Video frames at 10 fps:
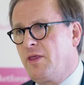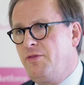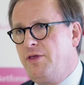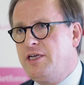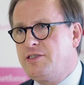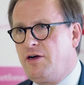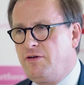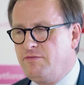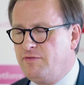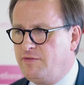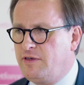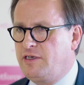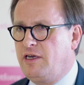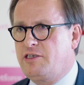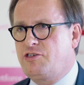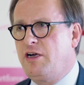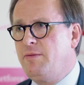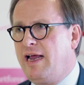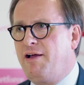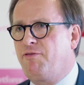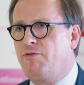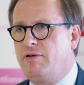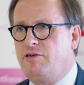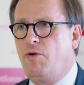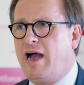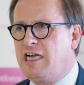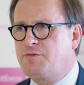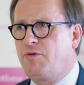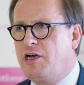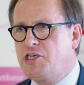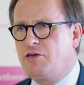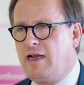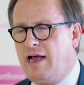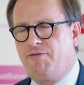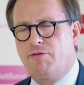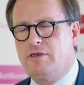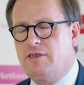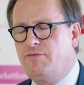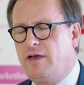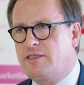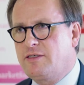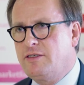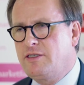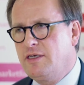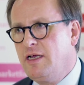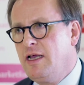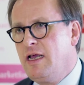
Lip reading: These are extremely affluent or aspirational affluent investors,